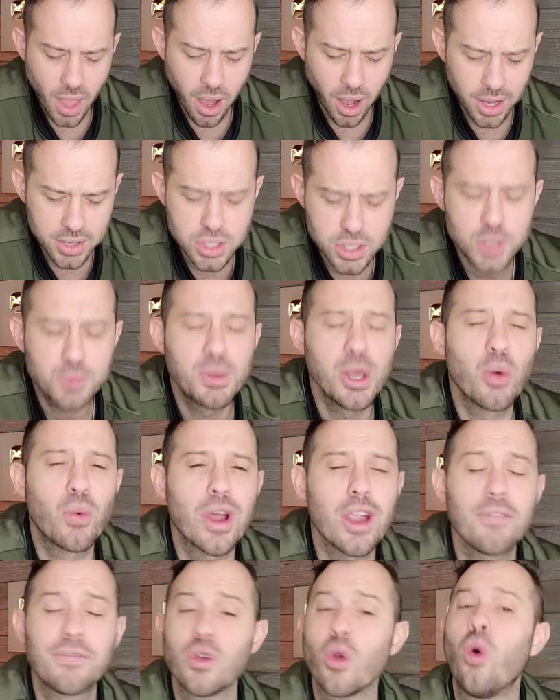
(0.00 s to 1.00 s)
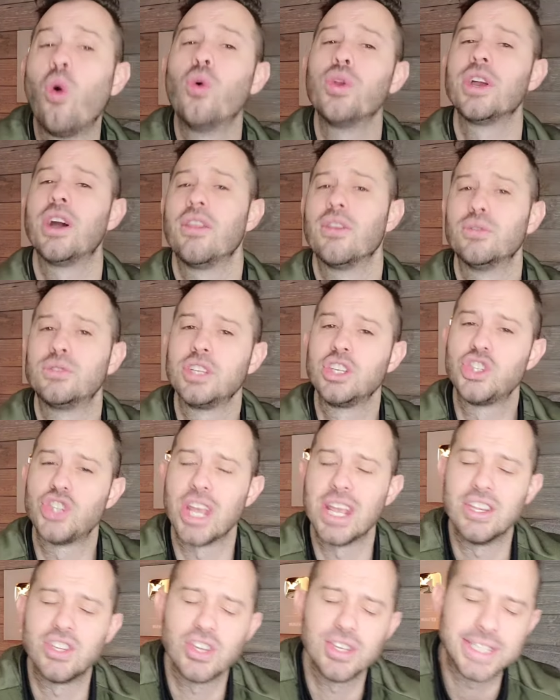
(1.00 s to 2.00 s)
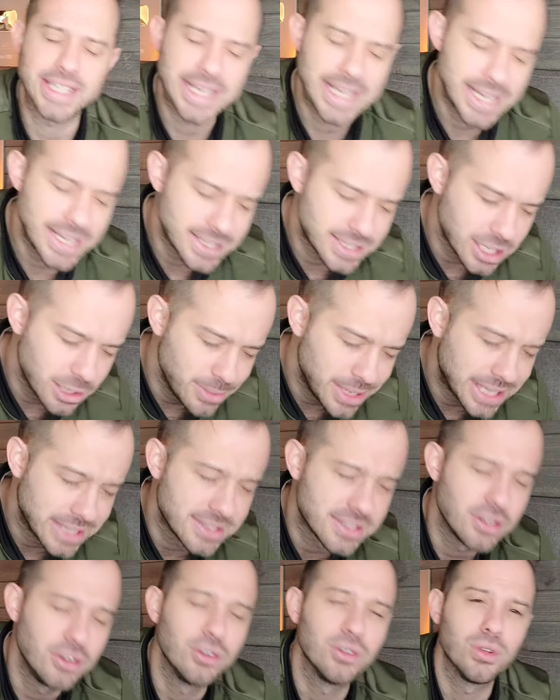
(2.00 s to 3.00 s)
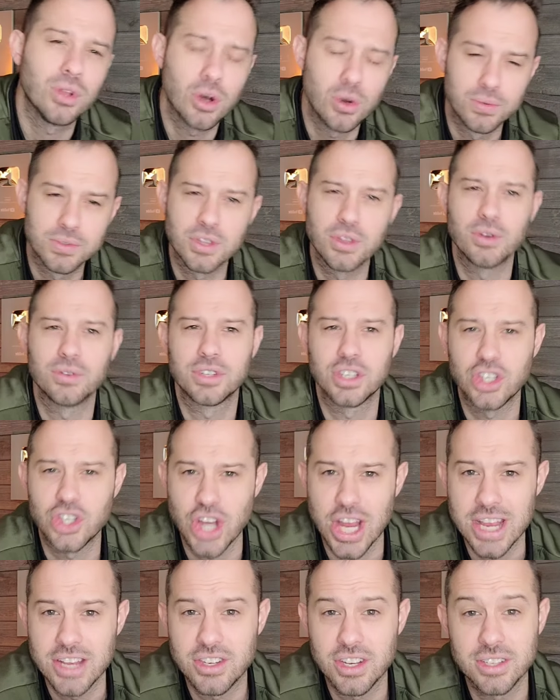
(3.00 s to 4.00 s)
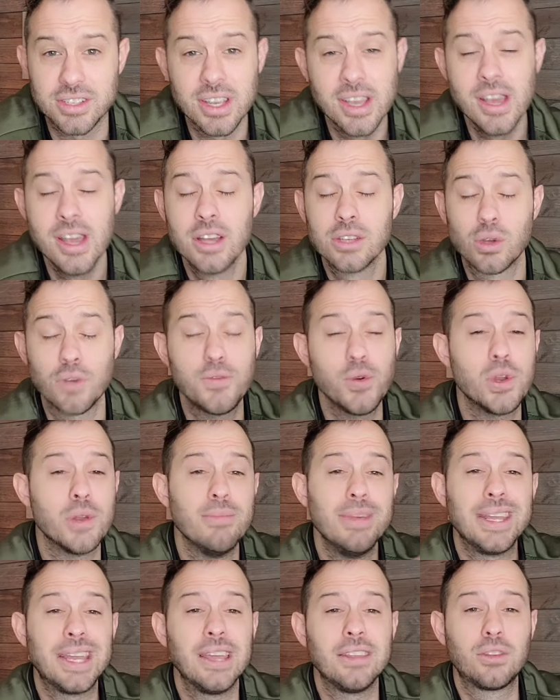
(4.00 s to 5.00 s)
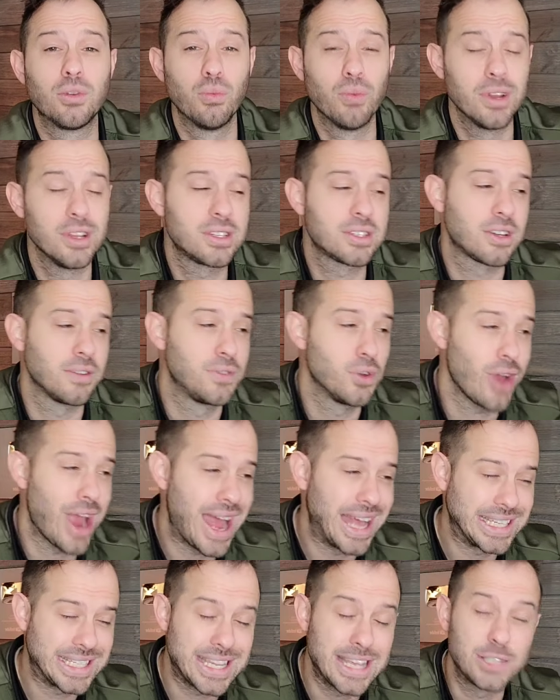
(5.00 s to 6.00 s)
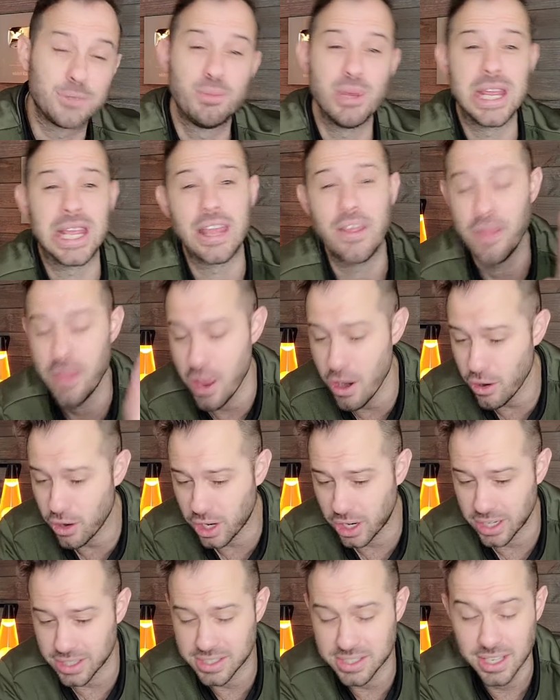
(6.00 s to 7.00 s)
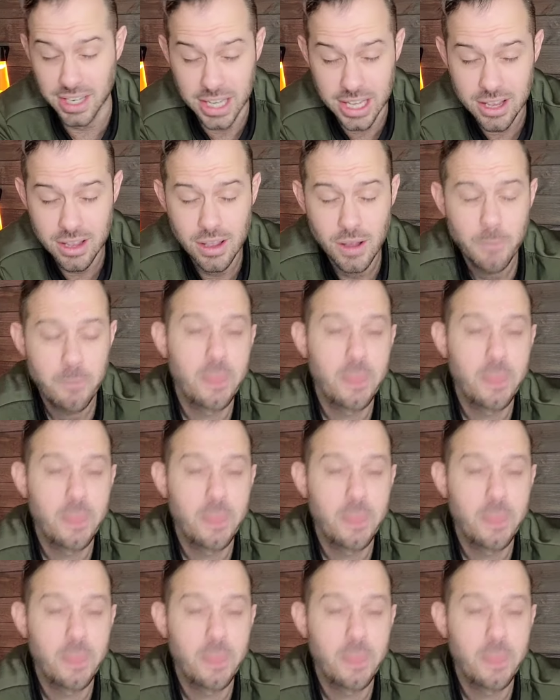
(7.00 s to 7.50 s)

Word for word: Uh, just be aware if you're holding on those exchanges, it is going to be considered a loan to those exchanges. So if you want to mitigate the risk of your assets being in their custody,